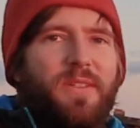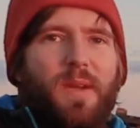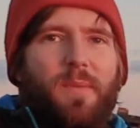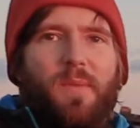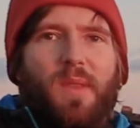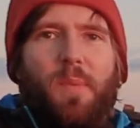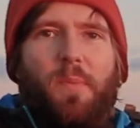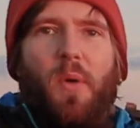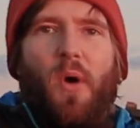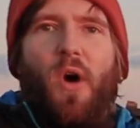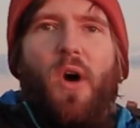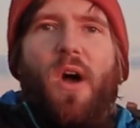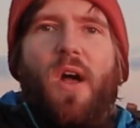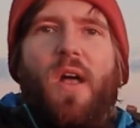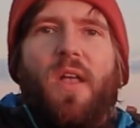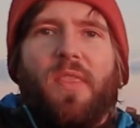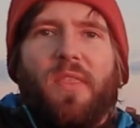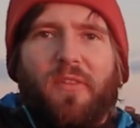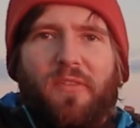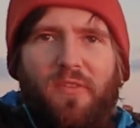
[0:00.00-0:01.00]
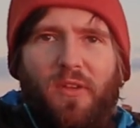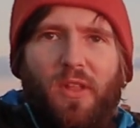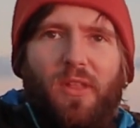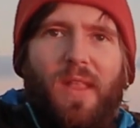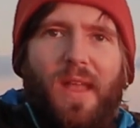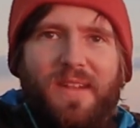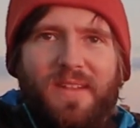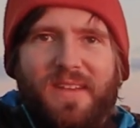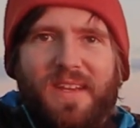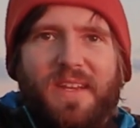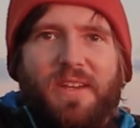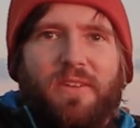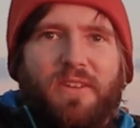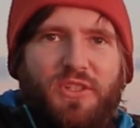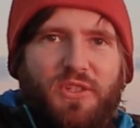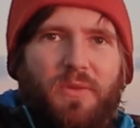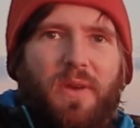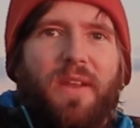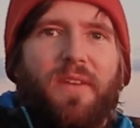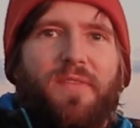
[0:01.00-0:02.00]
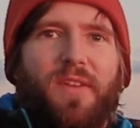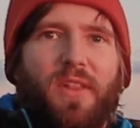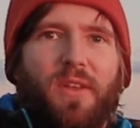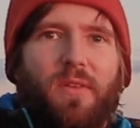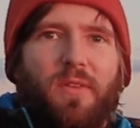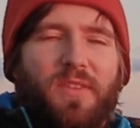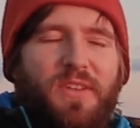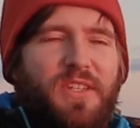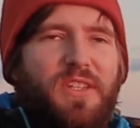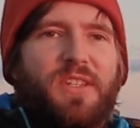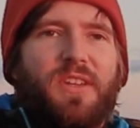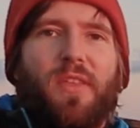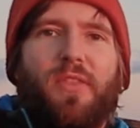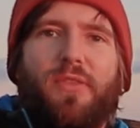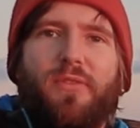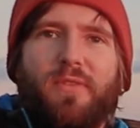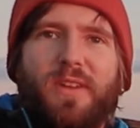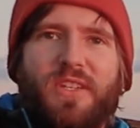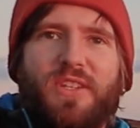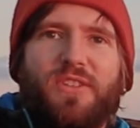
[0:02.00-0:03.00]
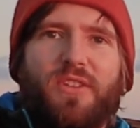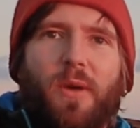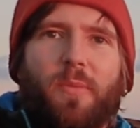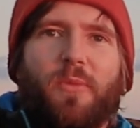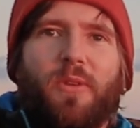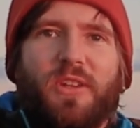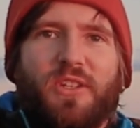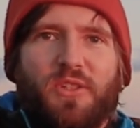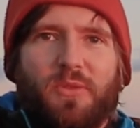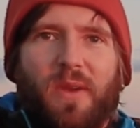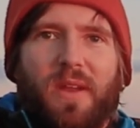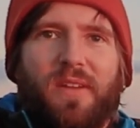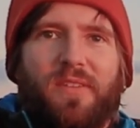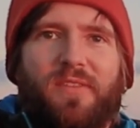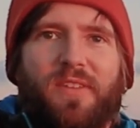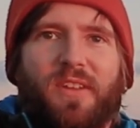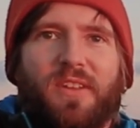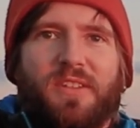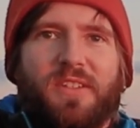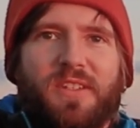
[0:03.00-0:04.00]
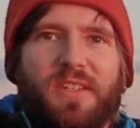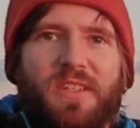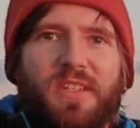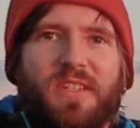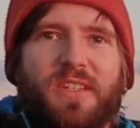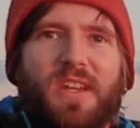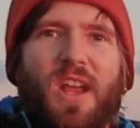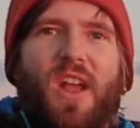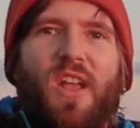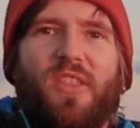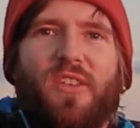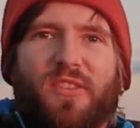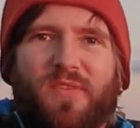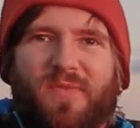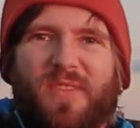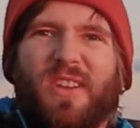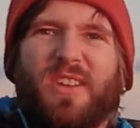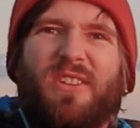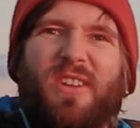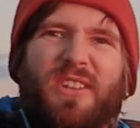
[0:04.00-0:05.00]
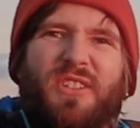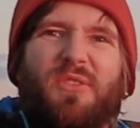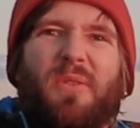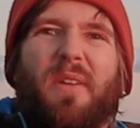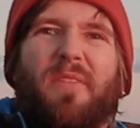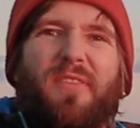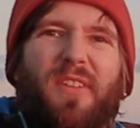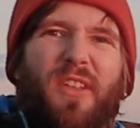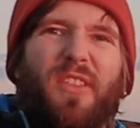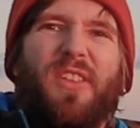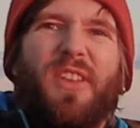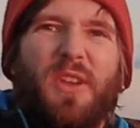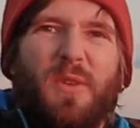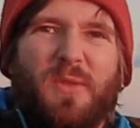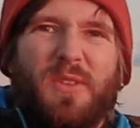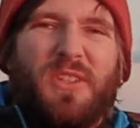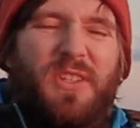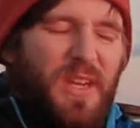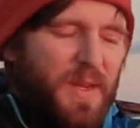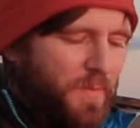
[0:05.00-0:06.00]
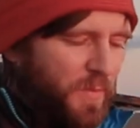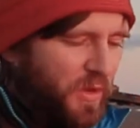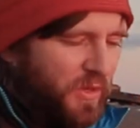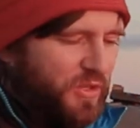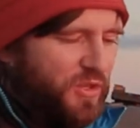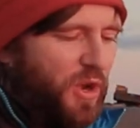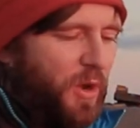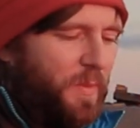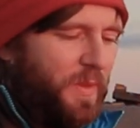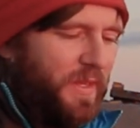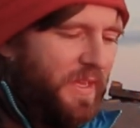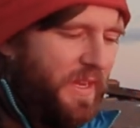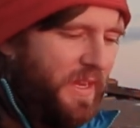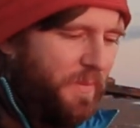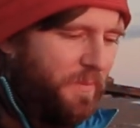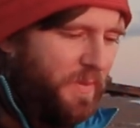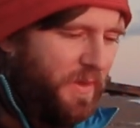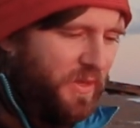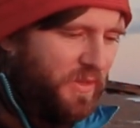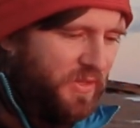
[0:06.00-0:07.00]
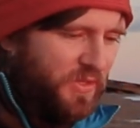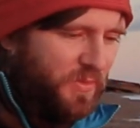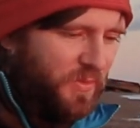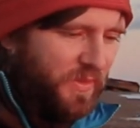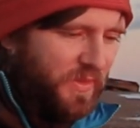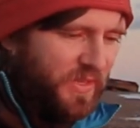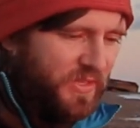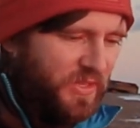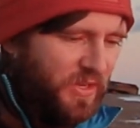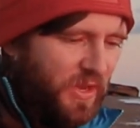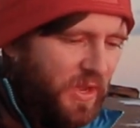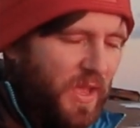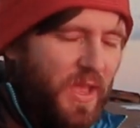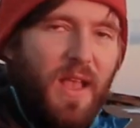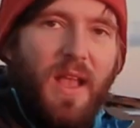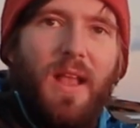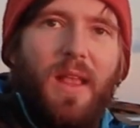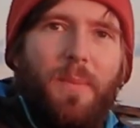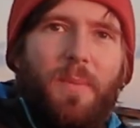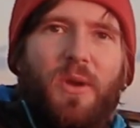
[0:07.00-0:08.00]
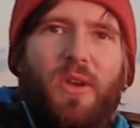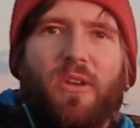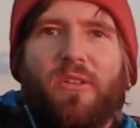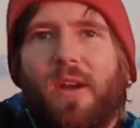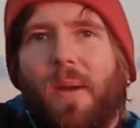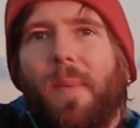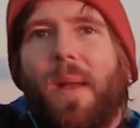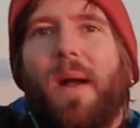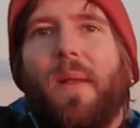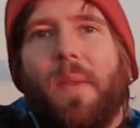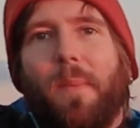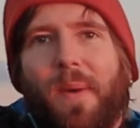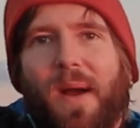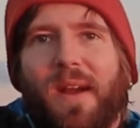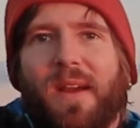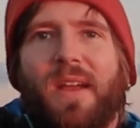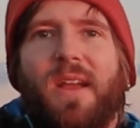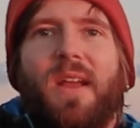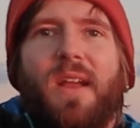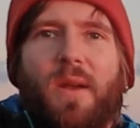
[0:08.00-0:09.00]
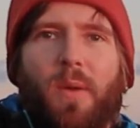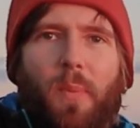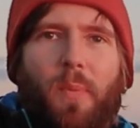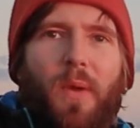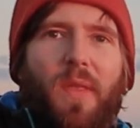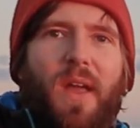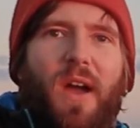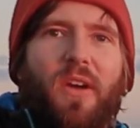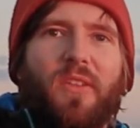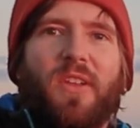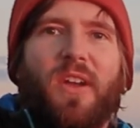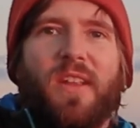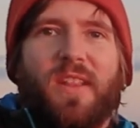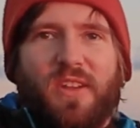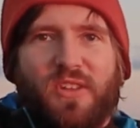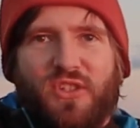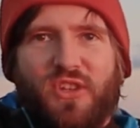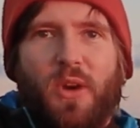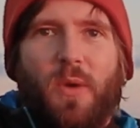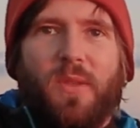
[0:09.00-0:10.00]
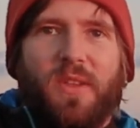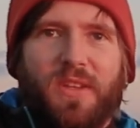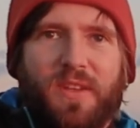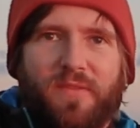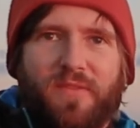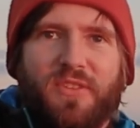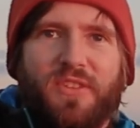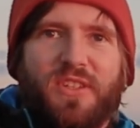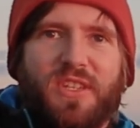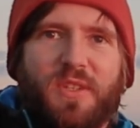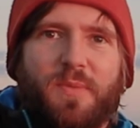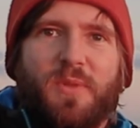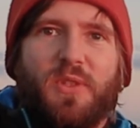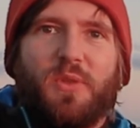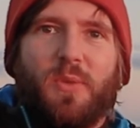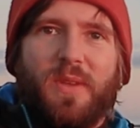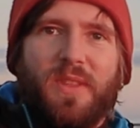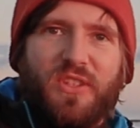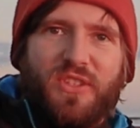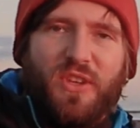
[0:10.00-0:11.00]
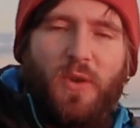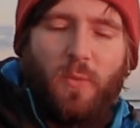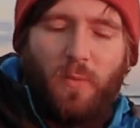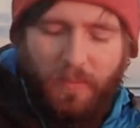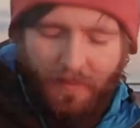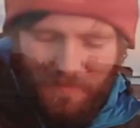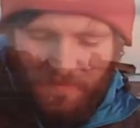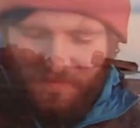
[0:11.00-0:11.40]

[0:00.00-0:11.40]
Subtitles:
is I'm going to put the full ND graduated filter on. This is a 3-stop graduated filter. This is the graduated filter that you would see most commonly, I'll be honest with you. So let me go grab that out of the bag. We'll put that on and I'll show you what the difference is between the two.